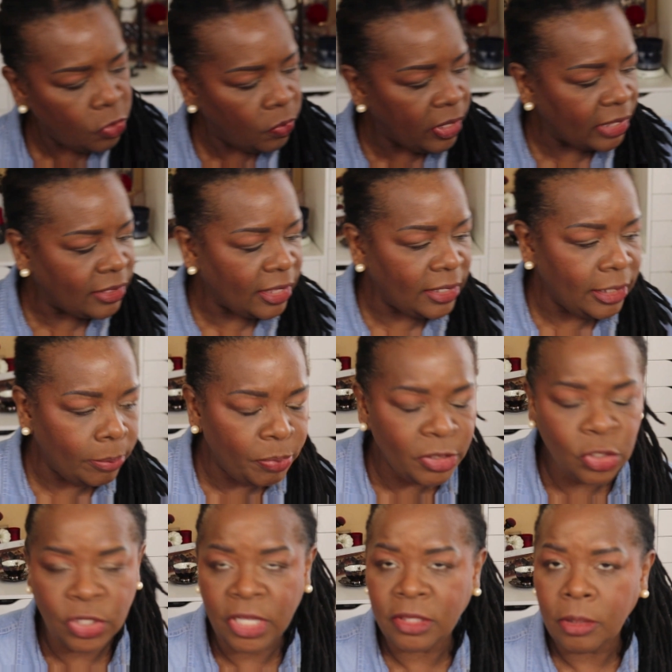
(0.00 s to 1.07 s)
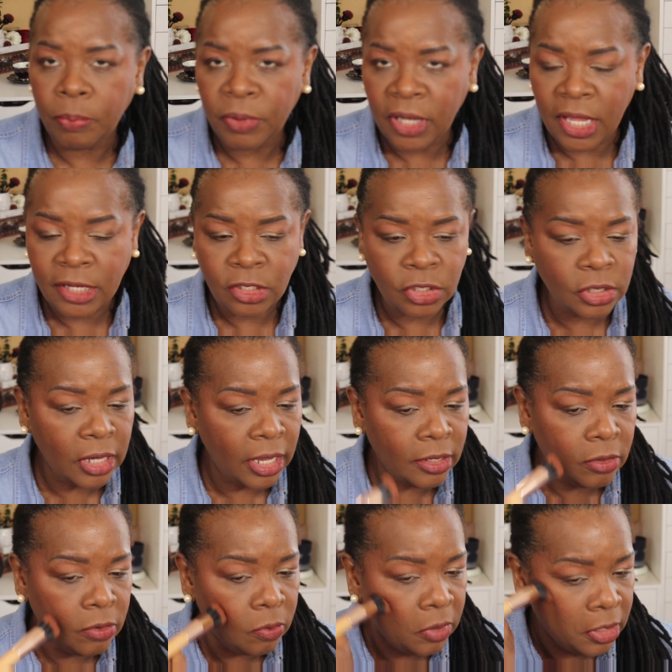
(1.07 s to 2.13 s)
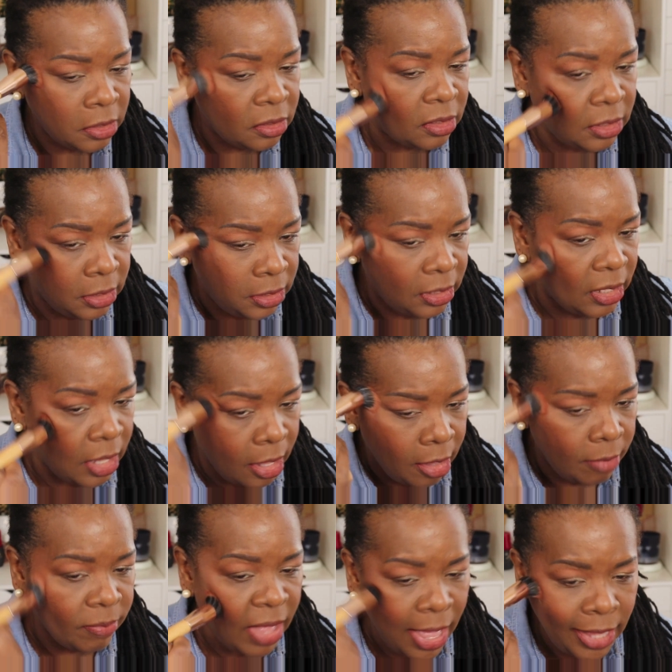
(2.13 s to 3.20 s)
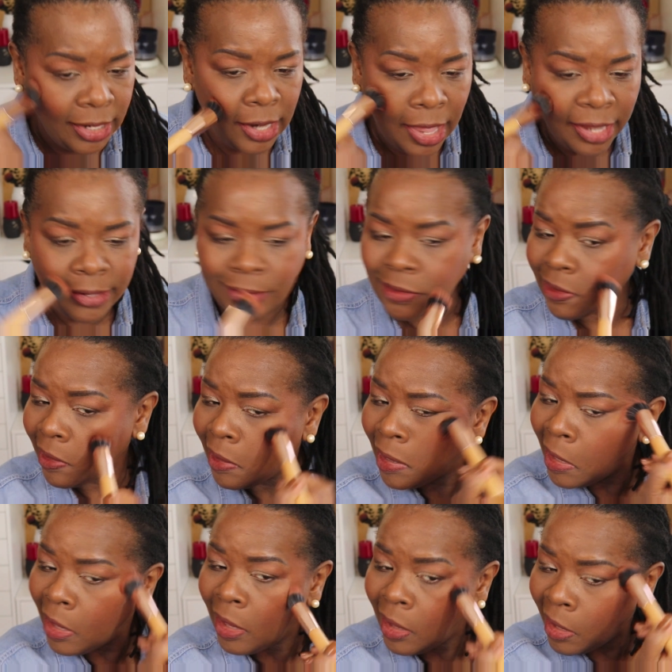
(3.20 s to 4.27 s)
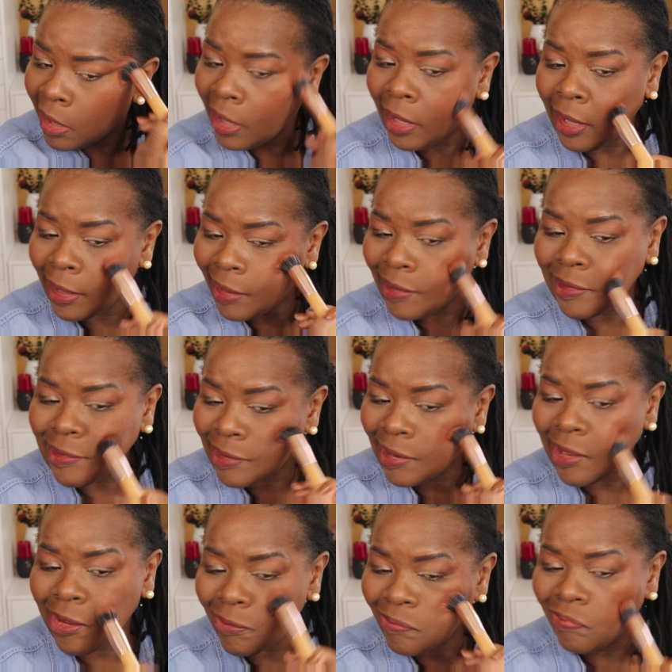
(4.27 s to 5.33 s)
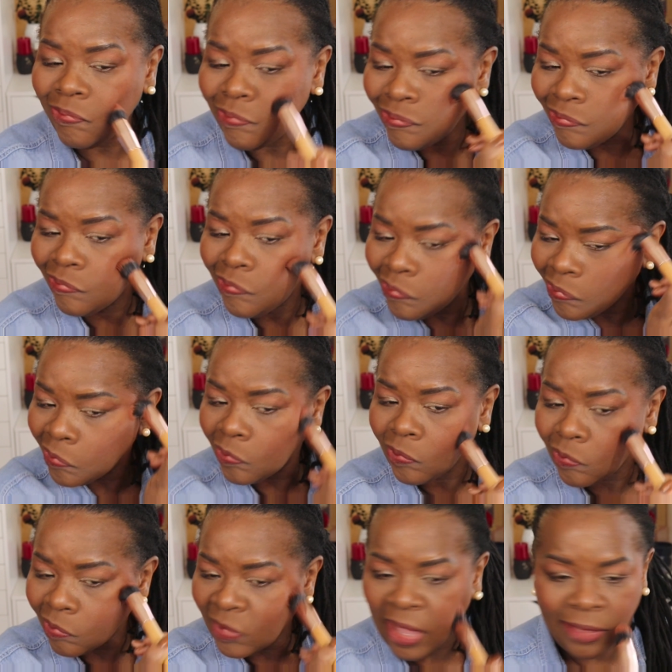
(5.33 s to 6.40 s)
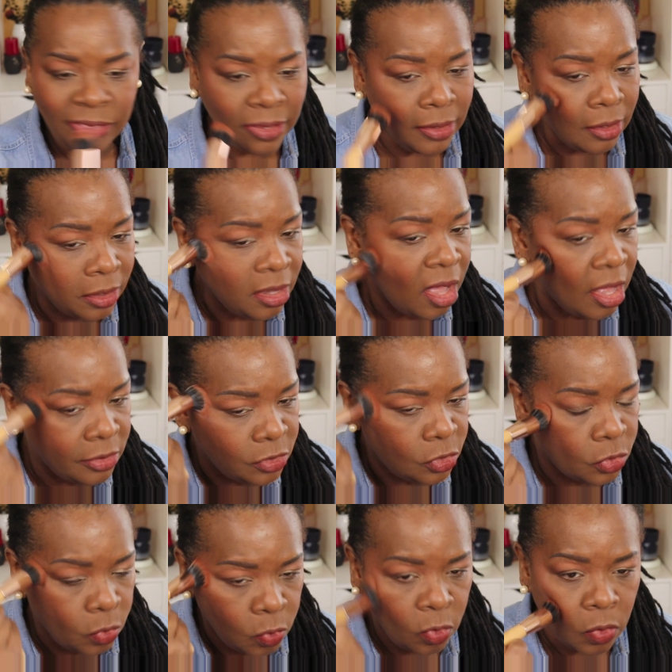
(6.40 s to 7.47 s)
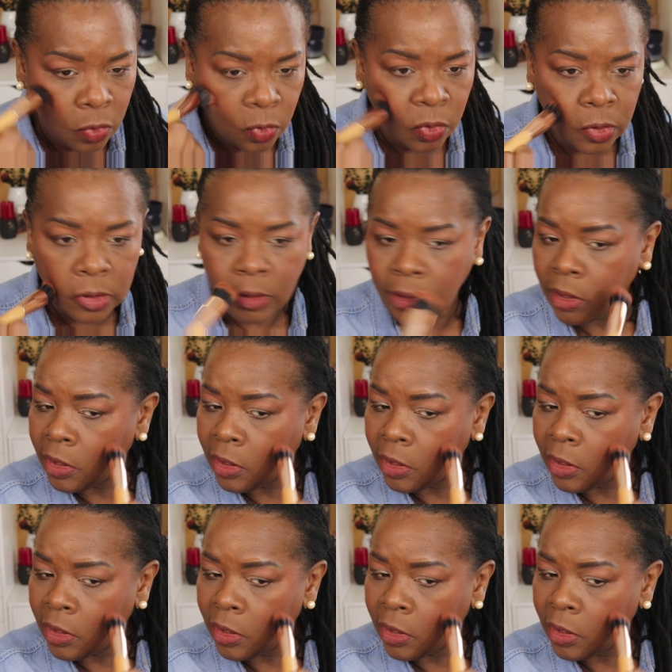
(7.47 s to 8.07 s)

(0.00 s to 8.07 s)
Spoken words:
you get the lippies, you get the blush, and you get the highlight. And I think a contour or